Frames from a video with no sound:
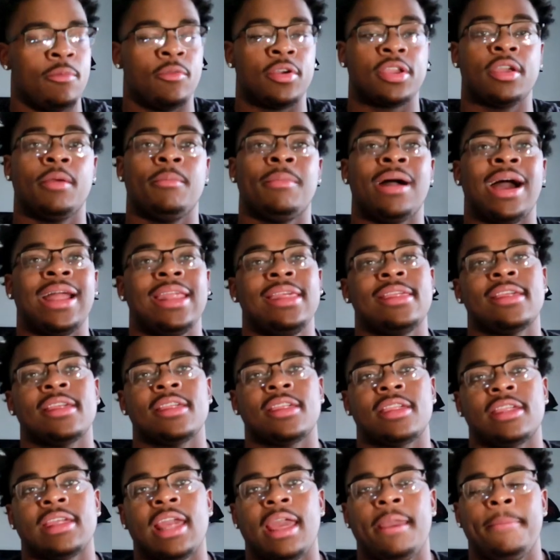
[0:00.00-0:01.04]
When your body's in
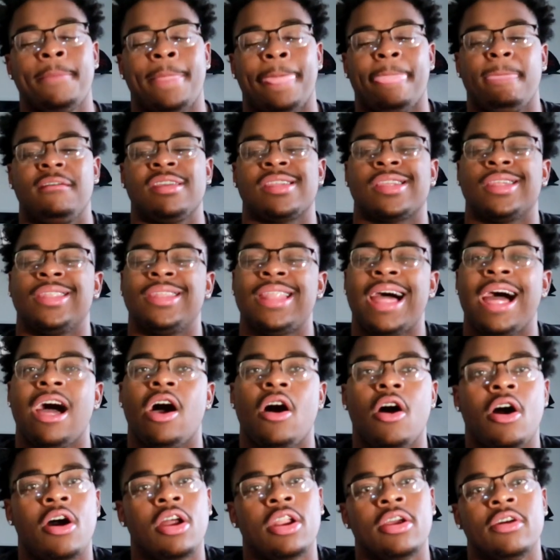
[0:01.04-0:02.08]
shape, it's a lot
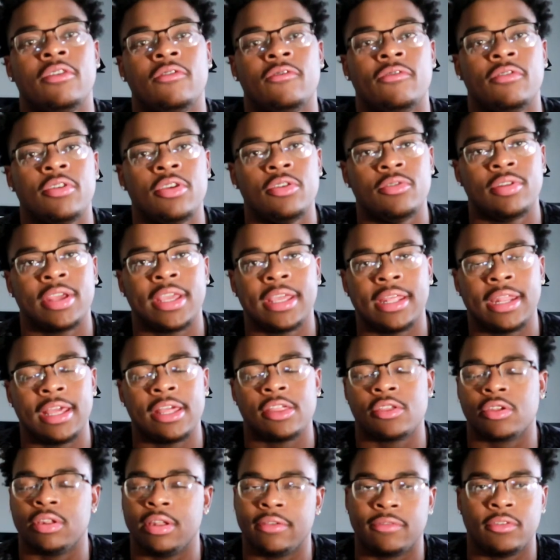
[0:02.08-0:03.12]
harder for you to get
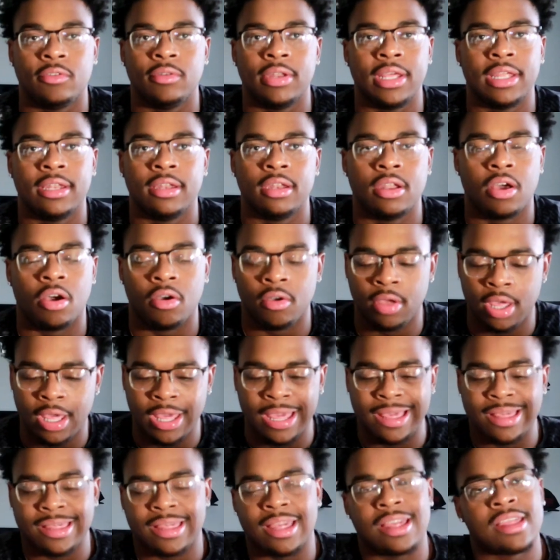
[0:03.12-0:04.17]
injured if you didn't know.
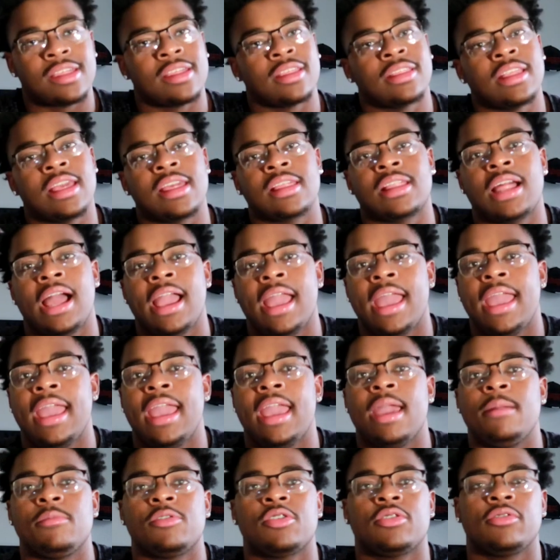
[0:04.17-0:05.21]
Such as things like
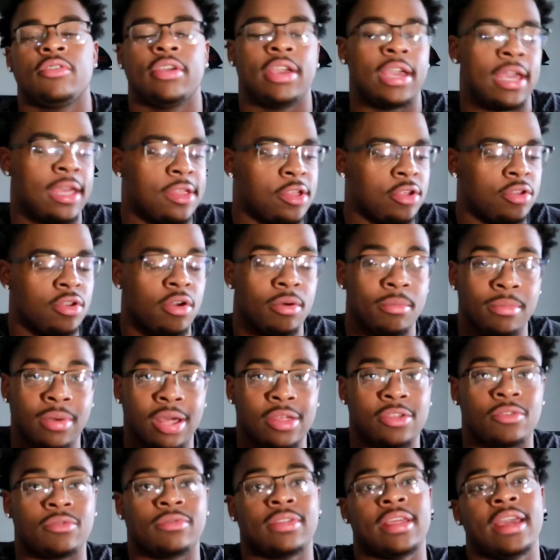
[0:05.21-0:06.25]
hamstrings, you know,
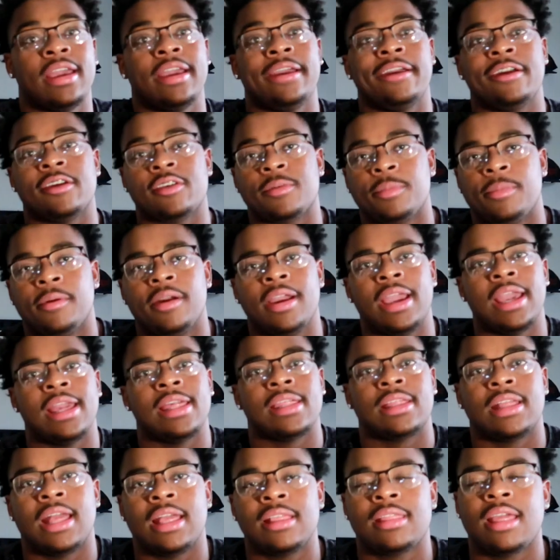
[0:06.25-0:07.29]
muscle tears,
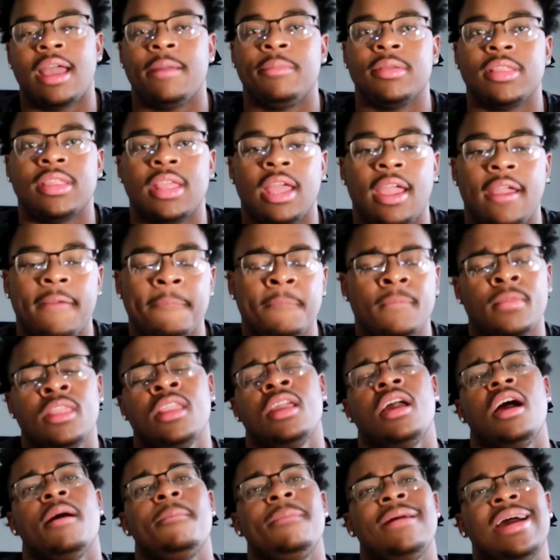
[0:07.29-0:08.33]
sprains, that type of thing.
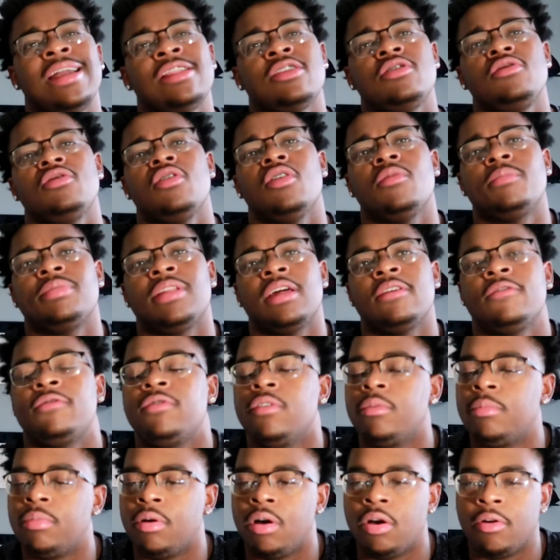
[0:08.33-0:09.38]
Imagine you go play
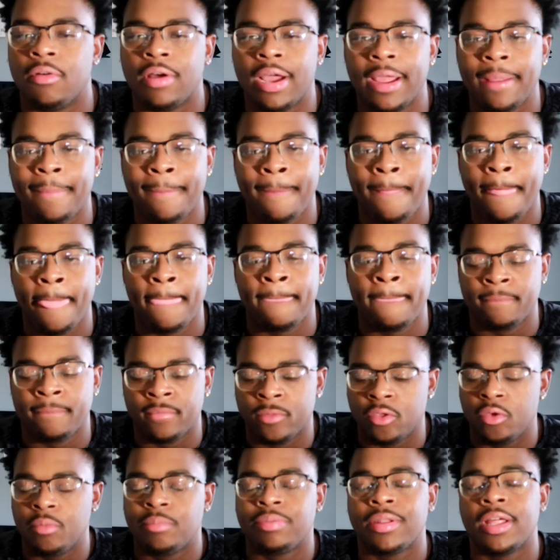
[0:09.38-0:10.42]
football, right?
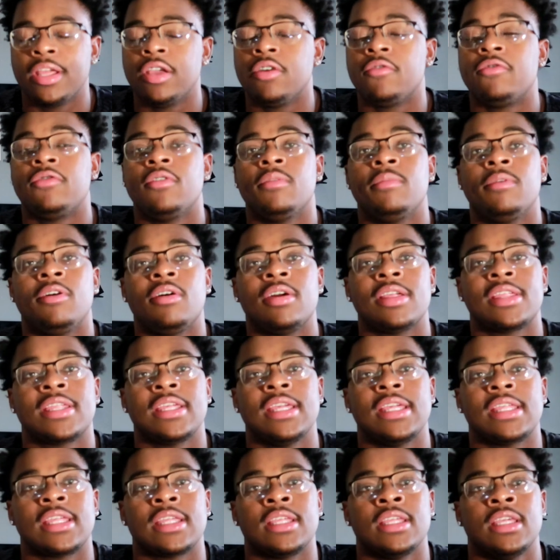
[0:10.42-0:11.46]
You play your football
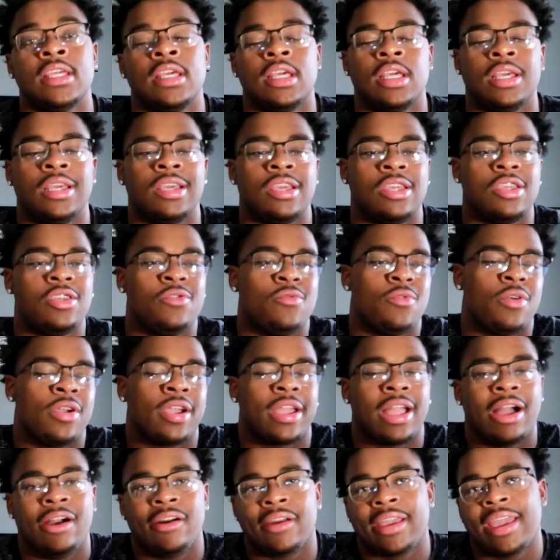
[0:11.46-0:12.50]
season, you
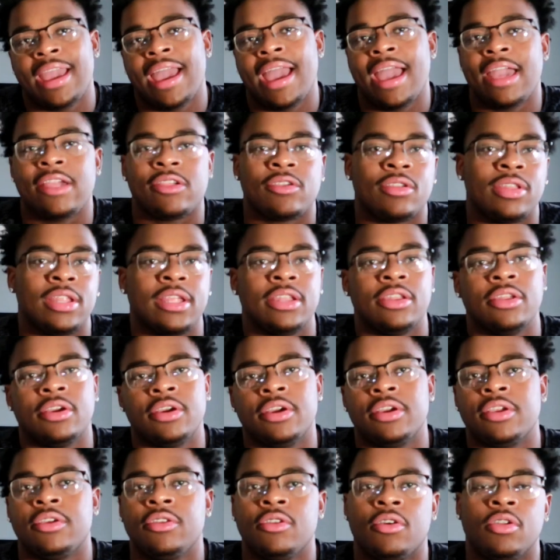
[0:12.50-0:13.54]
work out casually
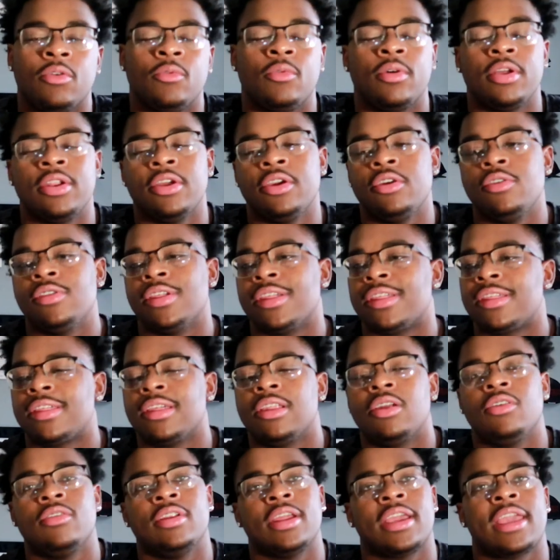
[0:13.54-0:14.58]
during, you know, the winter, you just
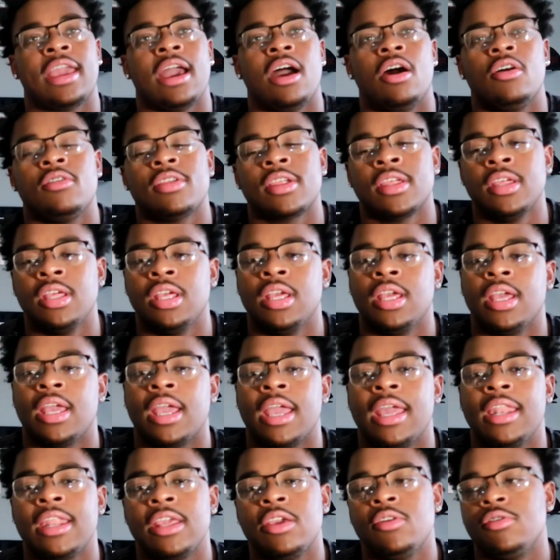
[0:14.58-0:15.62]
sit on the couch
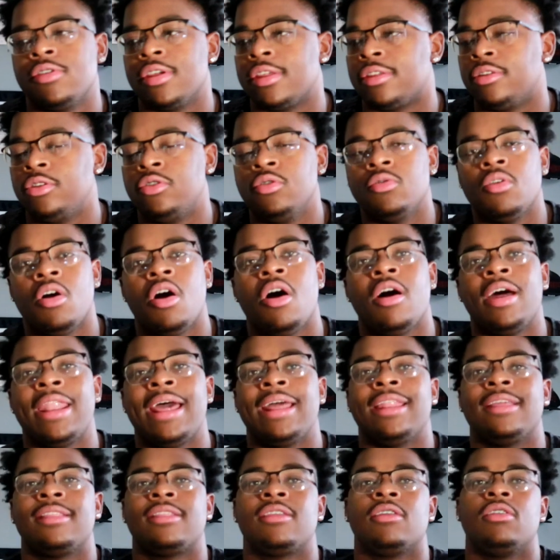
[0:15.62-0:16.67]
and you just do all
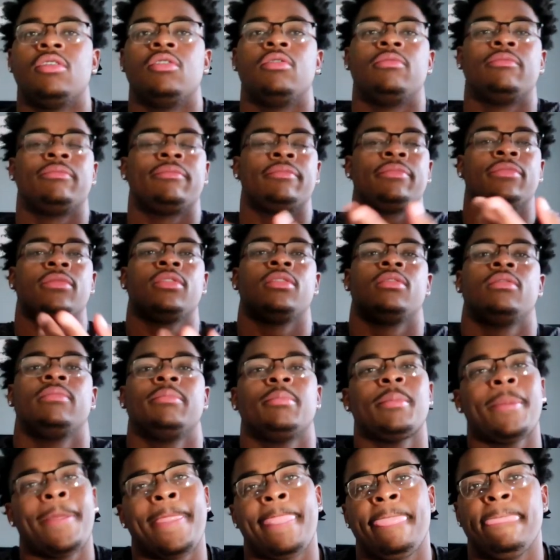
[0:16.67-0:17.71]
that until
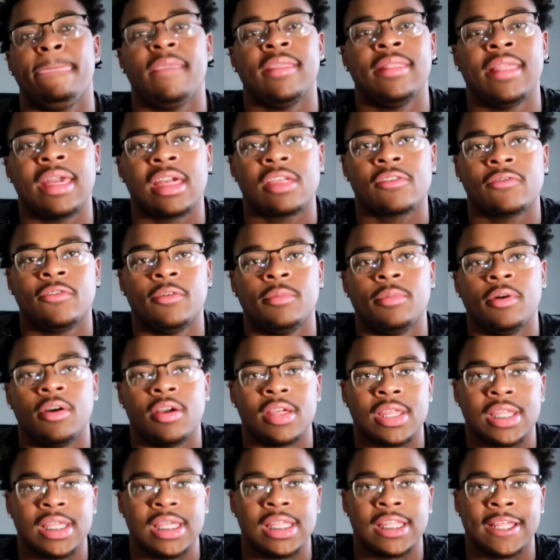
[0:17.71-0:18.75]
the next
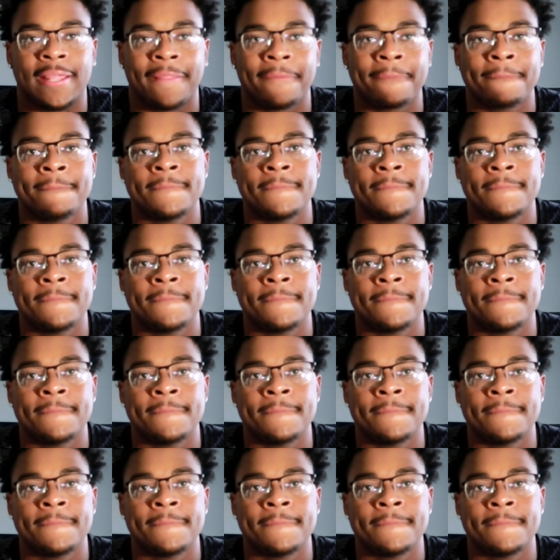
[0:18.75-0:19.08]
football season.